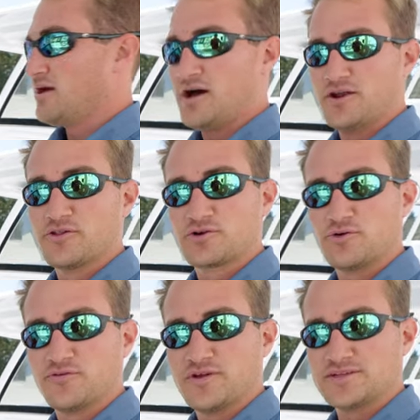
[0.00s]
Another
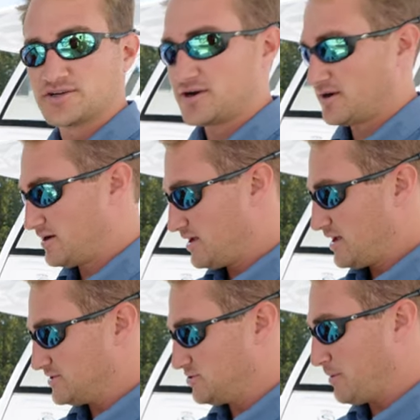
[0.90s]
cool feature
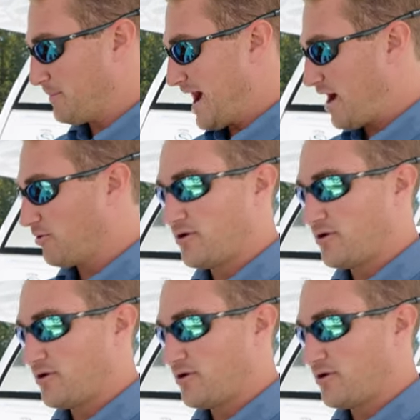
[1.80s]
is you can power